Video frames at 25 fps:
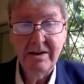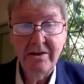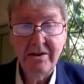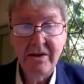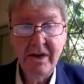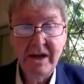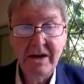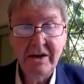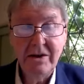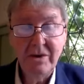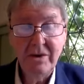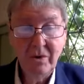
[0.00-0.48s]

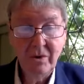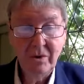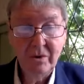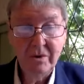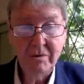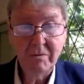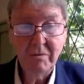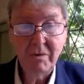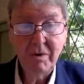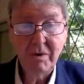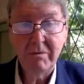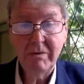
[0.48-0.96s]
Then you look
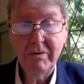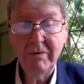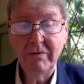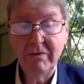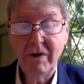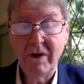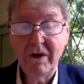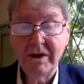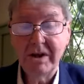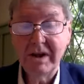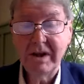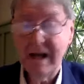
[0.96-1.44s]
at what we've
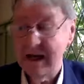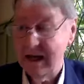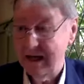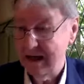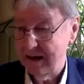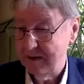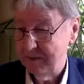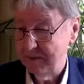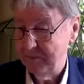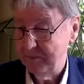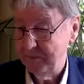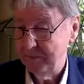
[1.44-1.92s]
got now.
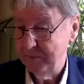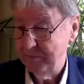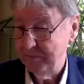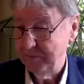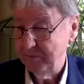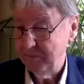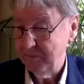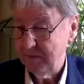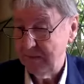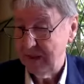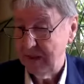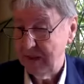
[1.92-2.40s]

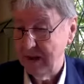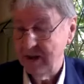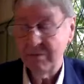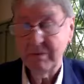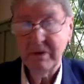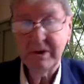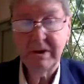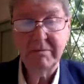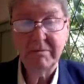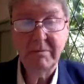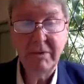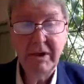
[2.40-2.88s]

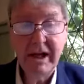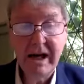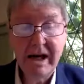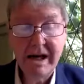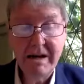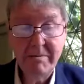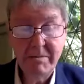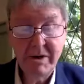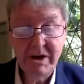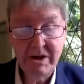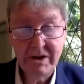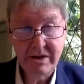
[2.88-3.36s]
We
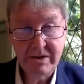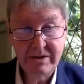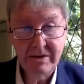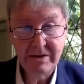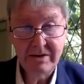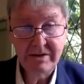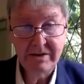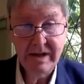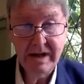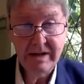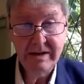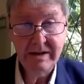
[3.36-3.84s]
complain because
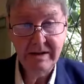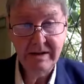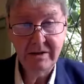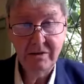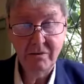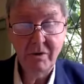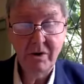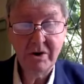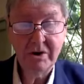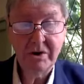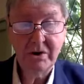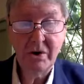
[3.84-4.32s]
there's nothing to
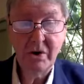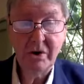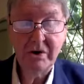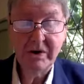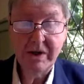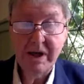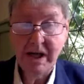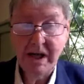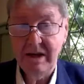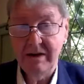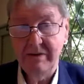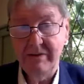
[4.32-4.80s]
watch on
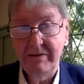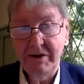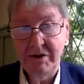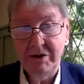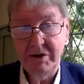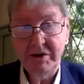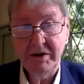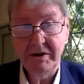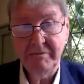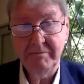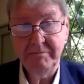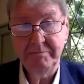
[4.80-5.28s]

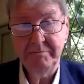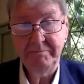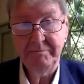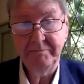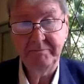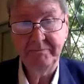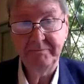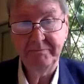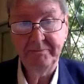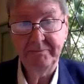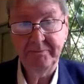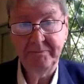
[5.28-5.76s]
television.
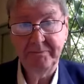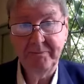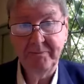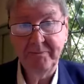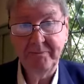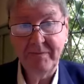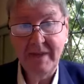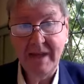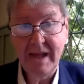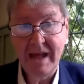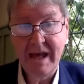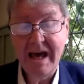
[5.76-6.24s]

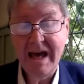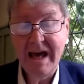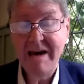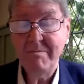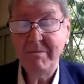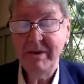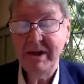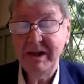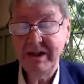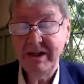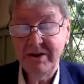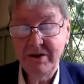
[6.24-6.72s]
How
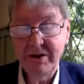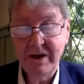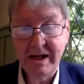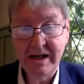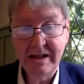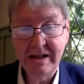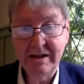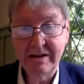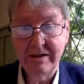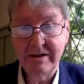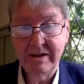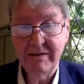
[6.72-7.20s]
many
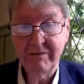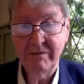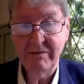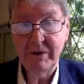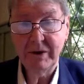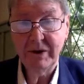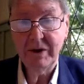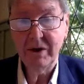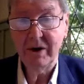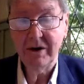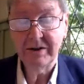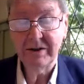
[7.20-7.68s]
channels have
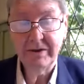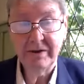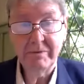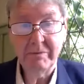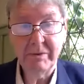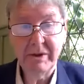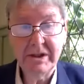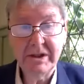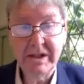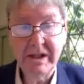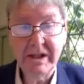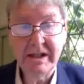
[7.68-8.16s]
we got that
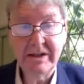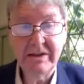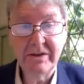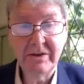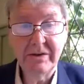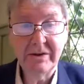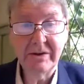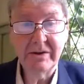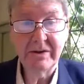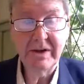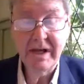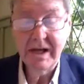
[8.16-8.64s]
we need
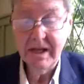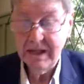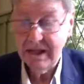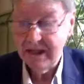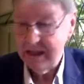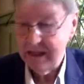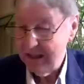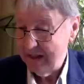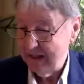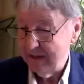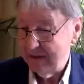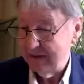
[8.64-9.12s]
to
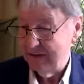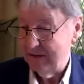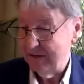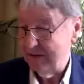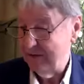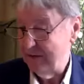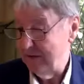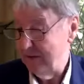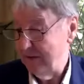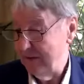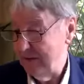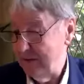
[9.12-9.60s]

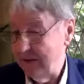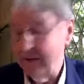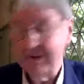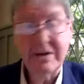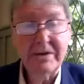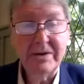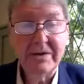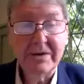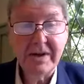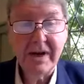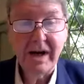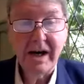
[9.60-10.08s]

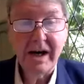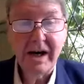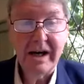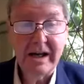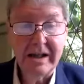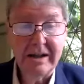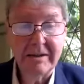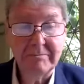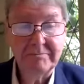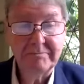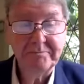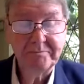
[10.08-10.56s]

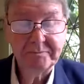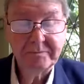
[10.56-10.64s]
decide?